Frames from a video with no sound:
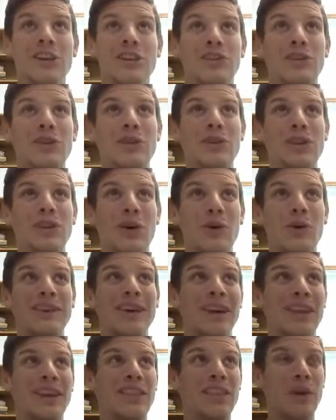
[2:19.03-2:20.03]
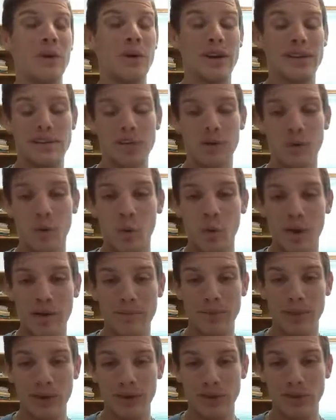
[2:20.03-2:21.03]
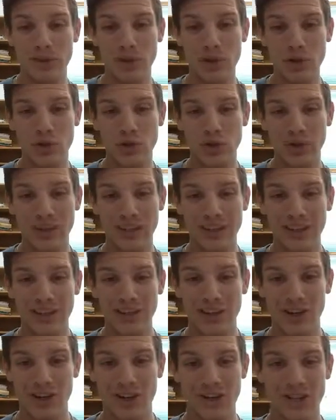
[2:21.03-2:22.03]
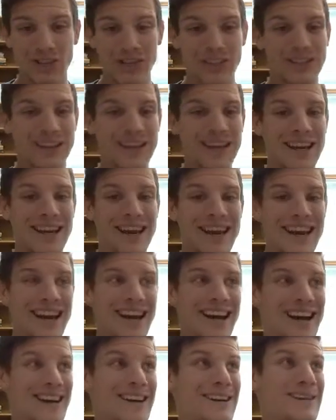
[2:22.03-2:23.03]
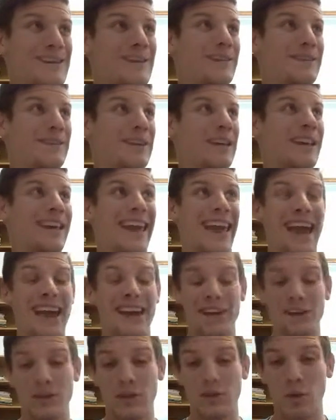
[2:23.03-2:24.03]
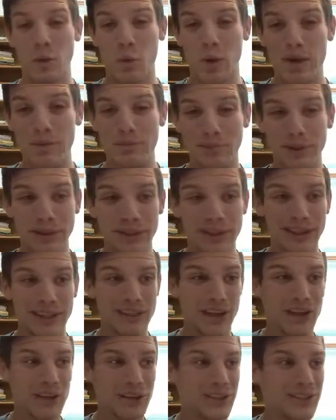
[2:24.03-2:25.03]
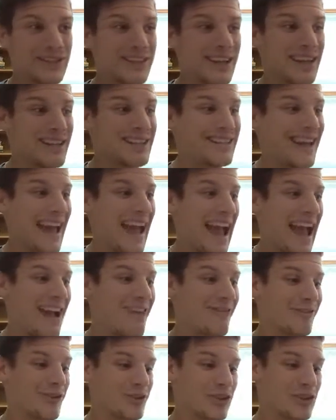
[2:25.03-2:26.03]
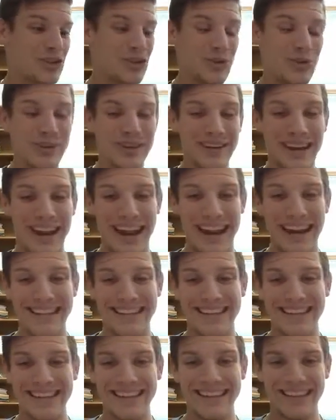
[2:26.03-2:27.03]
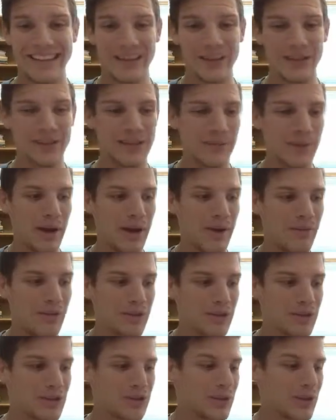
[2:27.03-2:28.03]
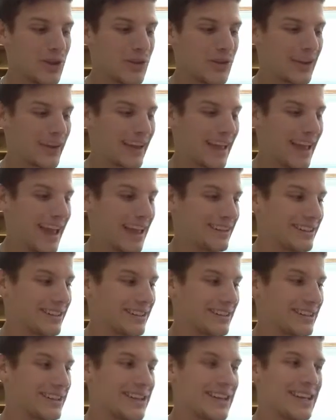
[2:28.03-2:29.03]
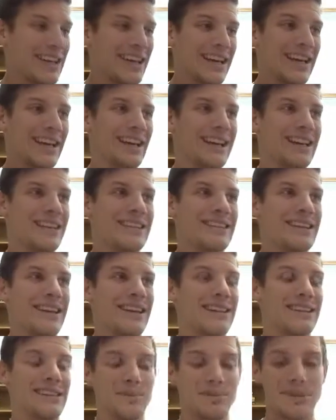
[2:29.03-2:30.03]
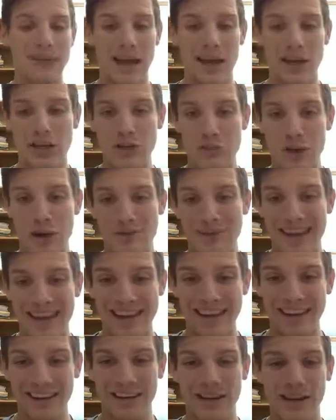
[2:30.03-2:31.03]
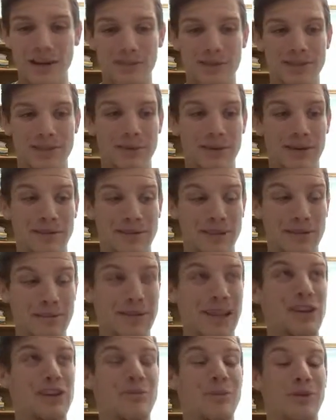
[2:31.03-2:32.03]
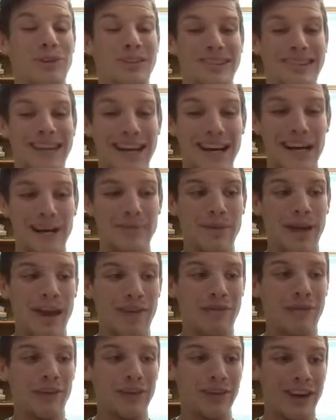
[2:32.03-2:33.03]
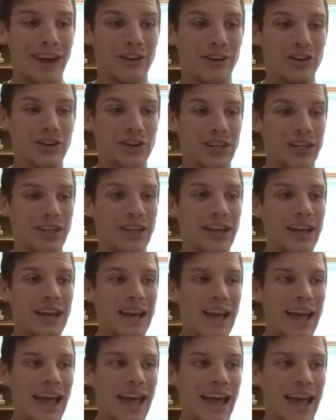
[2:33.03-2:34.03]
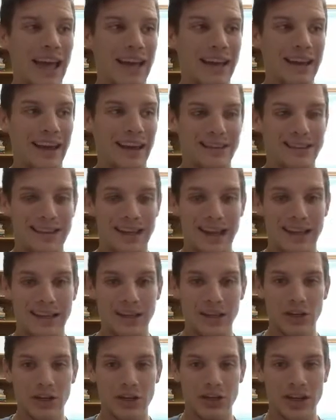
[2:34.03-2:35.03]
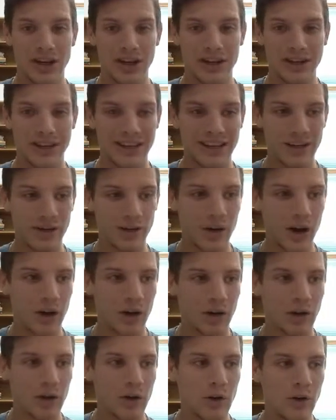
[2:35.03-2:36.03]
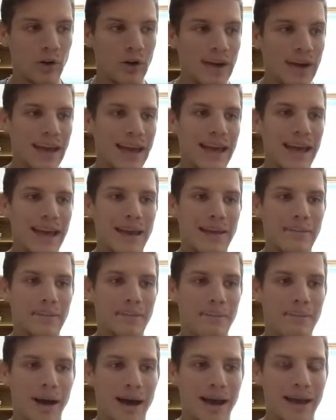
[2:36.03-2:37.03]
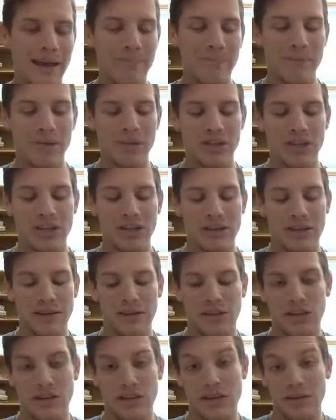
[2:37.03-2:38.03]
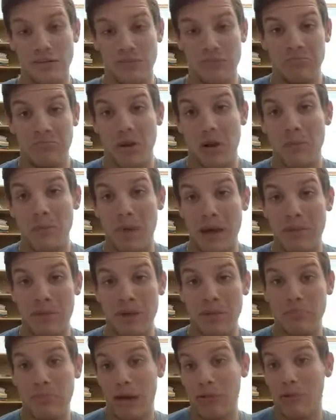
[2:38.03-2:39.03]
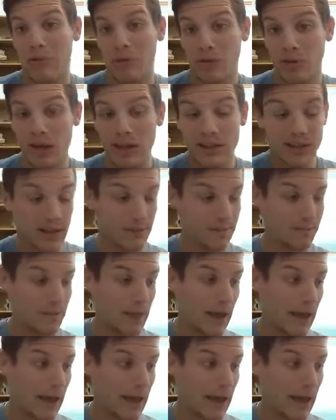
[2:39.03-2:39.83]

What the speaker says: Student loan debt in the US is over $1.2 trillion. In Canada, it's over $1 billion. Takes the average student 18 years to pay off their student loan in Canada. It is a substantial amount of income, a substantial amount of time, effort, and energy. And as Danielle shared in her article, it might she maybe regrets it.